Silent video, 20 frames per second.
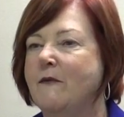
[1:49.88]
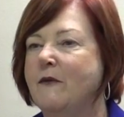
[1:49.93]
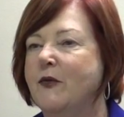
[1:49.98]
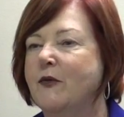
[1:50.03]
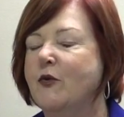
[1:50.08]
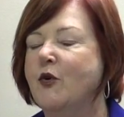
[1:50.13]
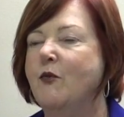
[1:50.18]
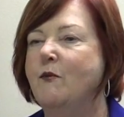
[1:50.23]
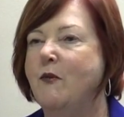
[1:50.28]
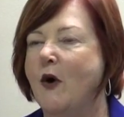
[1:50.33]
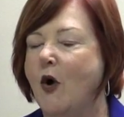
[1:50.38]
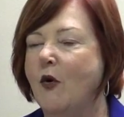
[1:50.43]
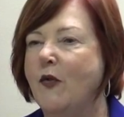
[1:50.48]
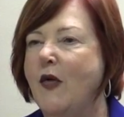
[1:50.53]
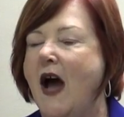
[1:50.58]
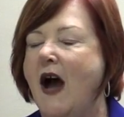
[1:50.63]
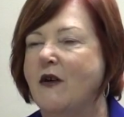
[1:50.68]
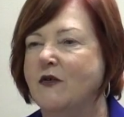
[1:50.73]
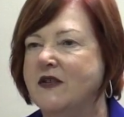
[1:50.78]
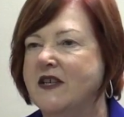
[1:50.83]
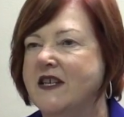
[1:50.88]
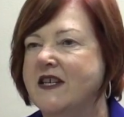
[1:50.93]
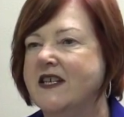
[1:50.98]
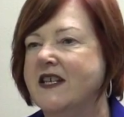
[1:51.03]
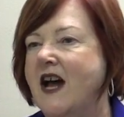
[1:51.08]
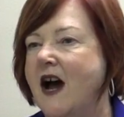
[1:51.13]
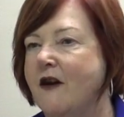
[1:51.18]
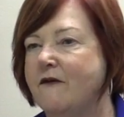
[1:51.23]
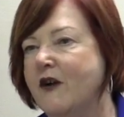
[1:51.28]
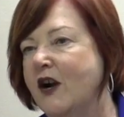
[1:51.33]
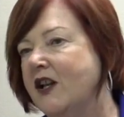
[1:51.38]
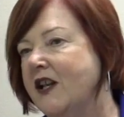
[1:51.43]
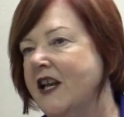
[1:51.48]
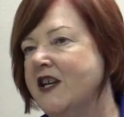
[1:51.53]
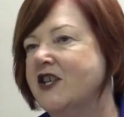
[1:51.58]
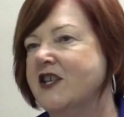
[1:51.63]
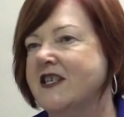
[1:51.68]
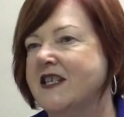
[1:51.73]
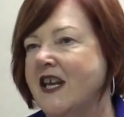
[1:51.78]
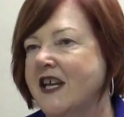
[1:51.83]
through both houses of our
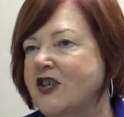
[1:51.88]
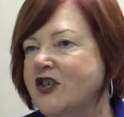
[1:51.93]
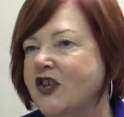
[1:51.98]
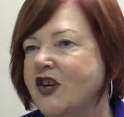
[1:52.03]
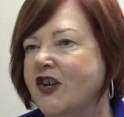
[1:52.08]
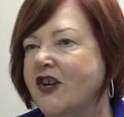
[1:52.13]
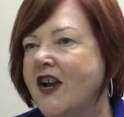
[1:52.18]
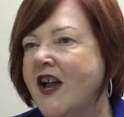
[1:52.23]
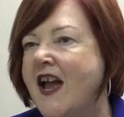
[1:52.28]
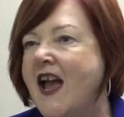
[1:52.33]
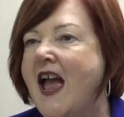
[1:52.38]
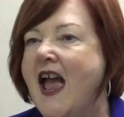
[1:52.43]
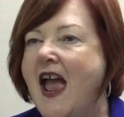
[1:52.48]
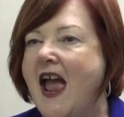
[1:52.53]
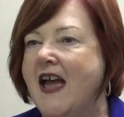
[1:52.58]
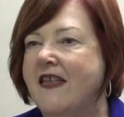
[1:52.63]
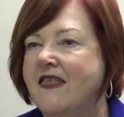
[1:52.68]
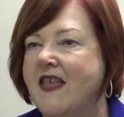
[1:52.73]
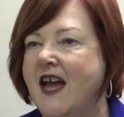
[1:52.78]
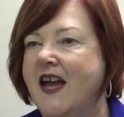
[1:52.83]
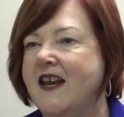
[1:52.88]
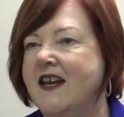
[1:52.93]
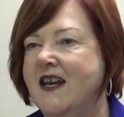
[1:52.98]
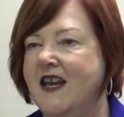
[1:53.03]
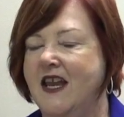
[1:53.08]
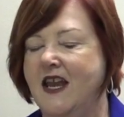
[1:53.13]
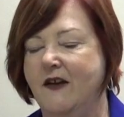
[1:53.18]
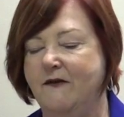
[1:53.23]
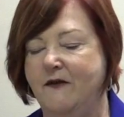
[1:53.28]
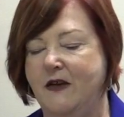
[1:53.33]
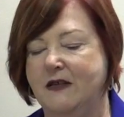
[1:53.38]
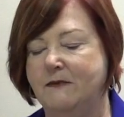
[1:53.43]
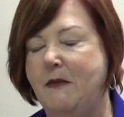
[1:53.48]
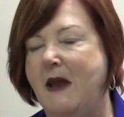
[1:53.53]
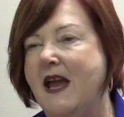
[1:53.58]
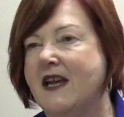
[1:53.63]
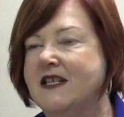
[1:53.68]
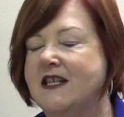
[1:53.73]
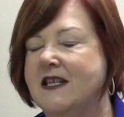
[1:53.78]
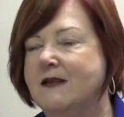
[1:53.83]
legislature. And then if it
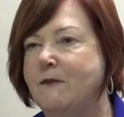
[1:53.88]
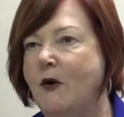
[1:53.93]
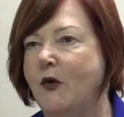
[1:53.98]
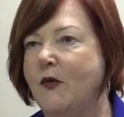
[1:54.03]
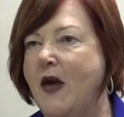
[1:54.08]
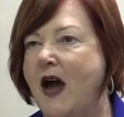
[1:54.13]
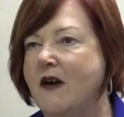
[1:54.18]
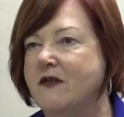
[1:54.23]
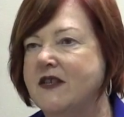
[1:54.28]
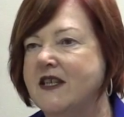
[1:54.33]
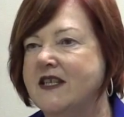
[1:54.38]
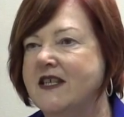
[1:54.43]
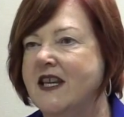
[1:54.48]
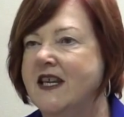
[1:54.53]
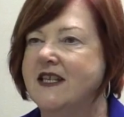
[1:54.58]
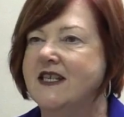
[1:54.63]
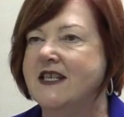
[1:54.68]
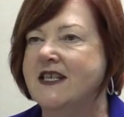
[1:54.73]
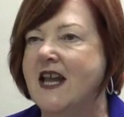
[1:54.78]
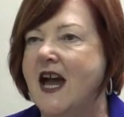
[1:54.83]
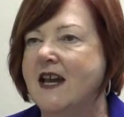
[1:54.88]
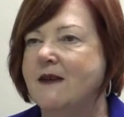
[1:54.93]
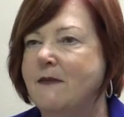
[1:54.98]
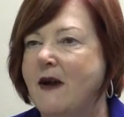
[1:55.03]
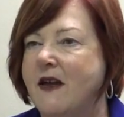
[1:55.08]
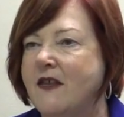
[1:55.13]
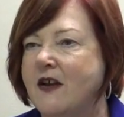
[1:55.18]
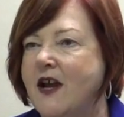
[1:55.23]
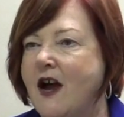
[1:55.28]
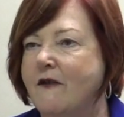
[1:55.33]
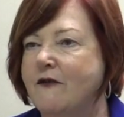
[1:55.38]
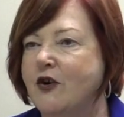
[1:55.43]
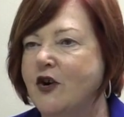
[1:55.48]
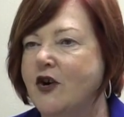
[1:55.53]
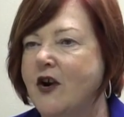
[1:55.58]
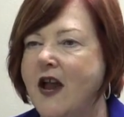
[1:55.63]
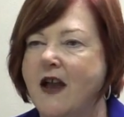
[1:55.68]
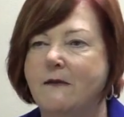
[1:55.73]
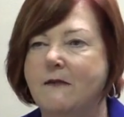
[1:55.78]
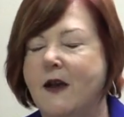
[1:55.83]
passes both houses, it's signed by the
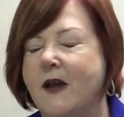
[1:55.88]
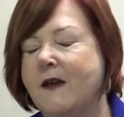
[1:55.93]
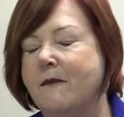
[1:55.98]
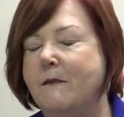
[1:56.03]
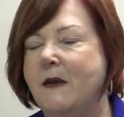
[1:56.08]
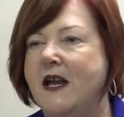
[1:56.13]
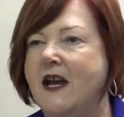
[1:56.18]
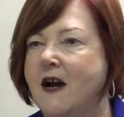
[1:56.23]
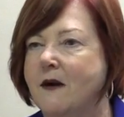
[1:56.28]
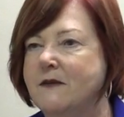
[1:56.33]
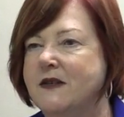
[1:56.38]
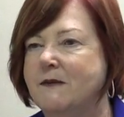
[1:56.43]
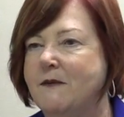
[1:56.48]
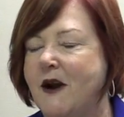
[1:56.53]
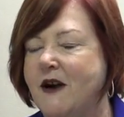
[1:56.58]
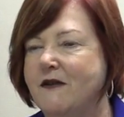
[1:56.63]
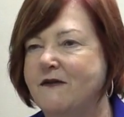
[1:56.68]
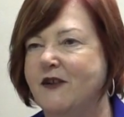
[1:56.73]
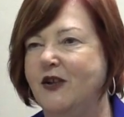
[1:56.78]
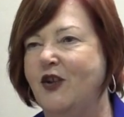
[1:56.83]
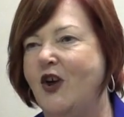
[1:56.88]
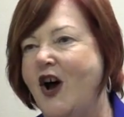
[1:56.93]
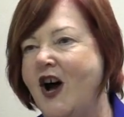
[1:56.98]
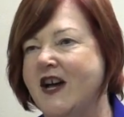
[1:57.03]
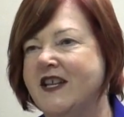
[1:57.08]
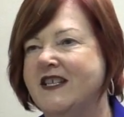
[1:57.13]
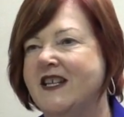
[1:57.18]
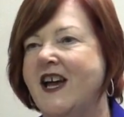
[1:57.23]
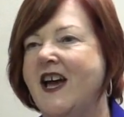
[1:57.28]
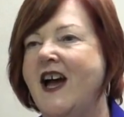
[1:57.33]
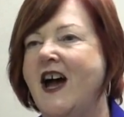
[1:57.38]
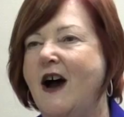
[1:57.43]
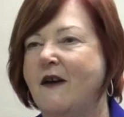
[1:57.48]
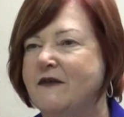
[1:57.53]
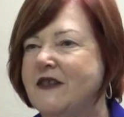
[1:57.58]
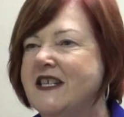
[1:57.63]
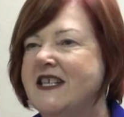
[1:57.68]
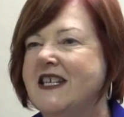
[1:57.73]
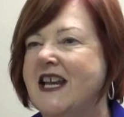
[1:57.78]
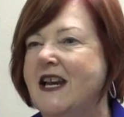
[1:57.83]
governor and it becomes part of the laws
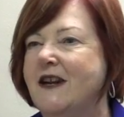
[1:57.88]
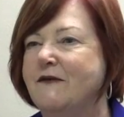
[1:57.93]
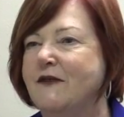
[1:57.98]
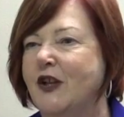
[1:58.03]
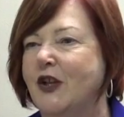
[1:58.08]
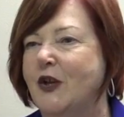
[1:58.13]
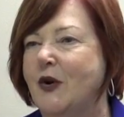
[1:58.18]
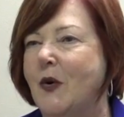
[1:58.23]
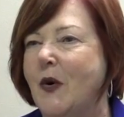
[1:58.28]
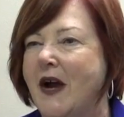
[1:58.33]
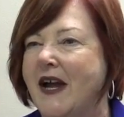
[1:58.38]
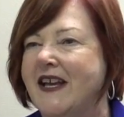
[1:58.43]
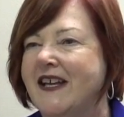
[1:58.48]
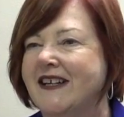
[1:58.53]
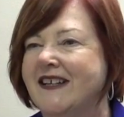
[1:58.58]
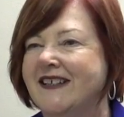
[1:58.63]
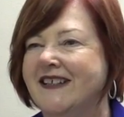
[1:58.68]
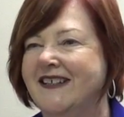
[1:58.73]
of the state of Illinois.